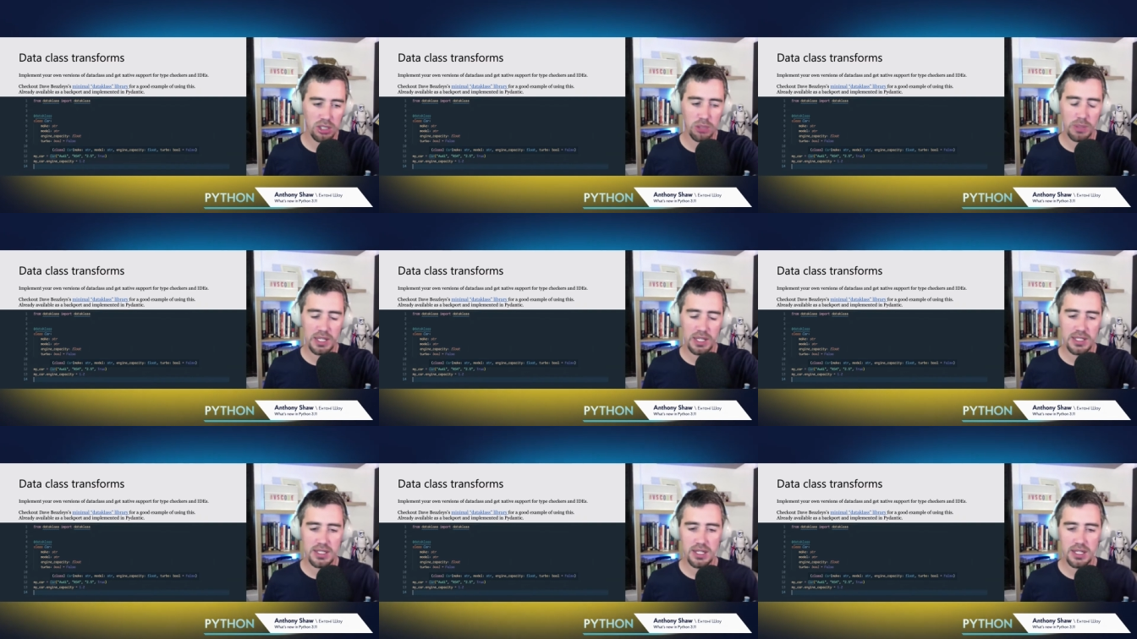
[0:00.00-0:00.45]

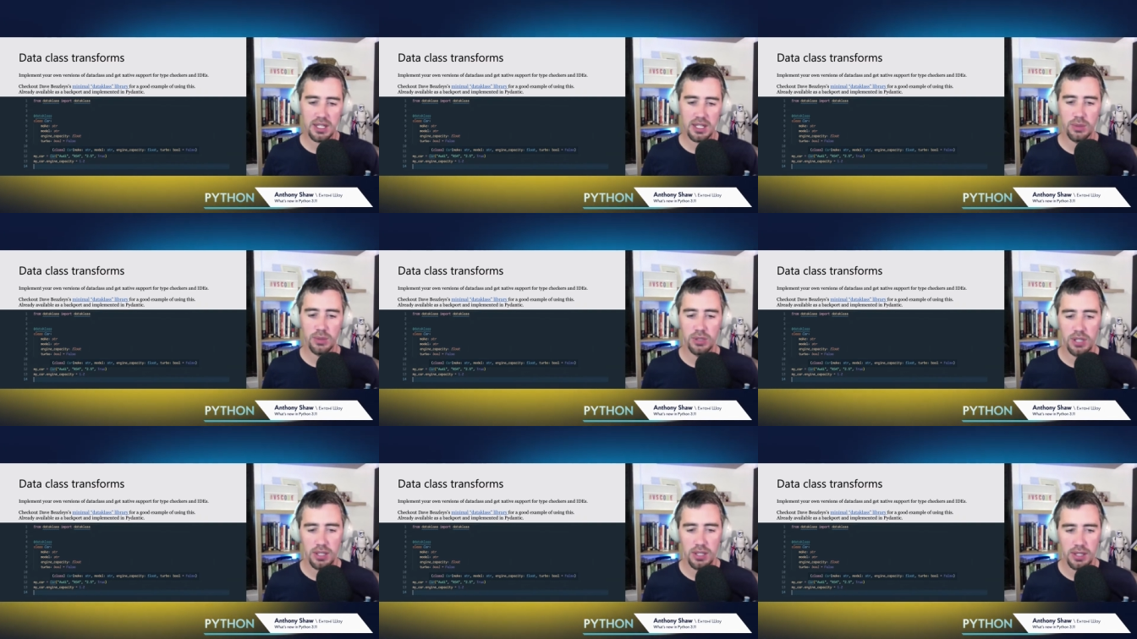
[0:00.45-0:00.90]
capacity. It
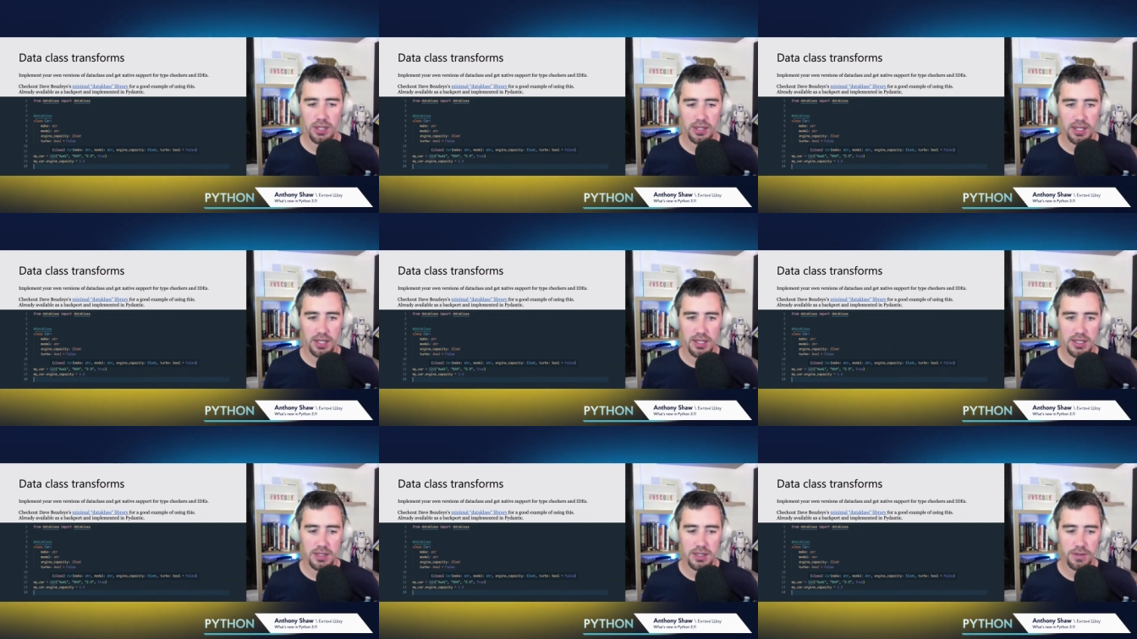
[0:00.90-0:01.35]
will know that
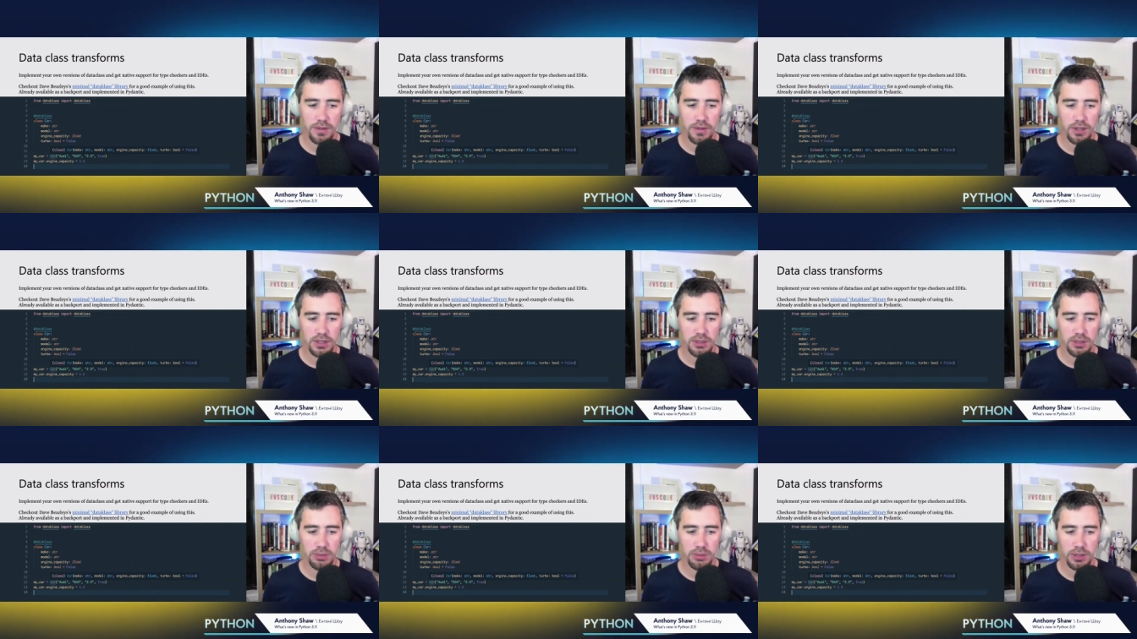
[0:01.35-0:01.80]
that is a
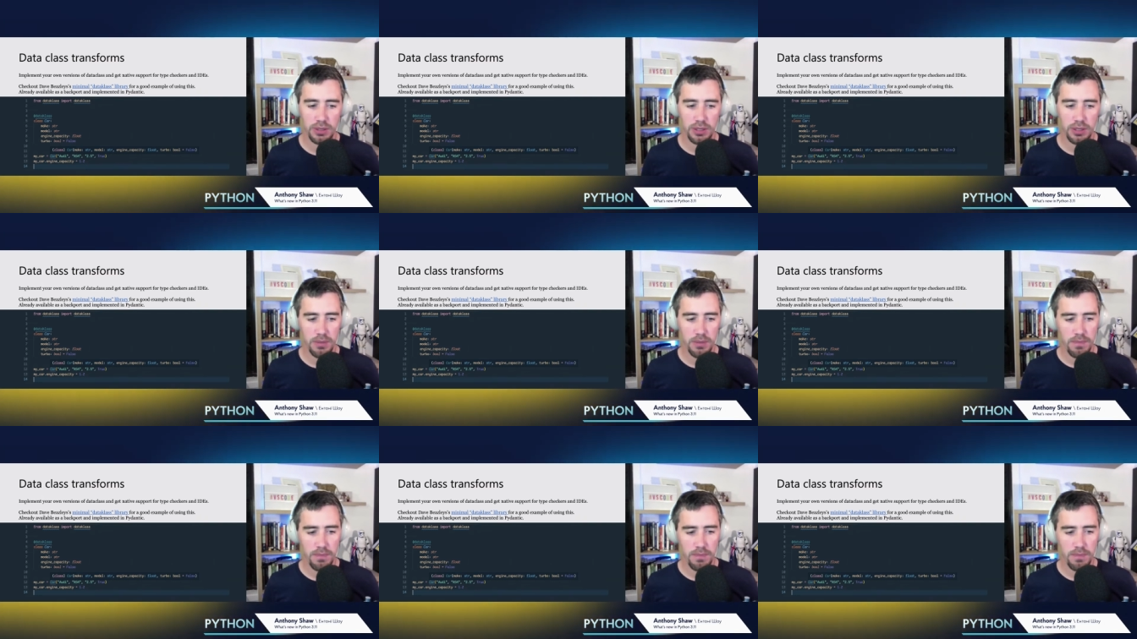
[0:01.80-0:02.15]
floating point.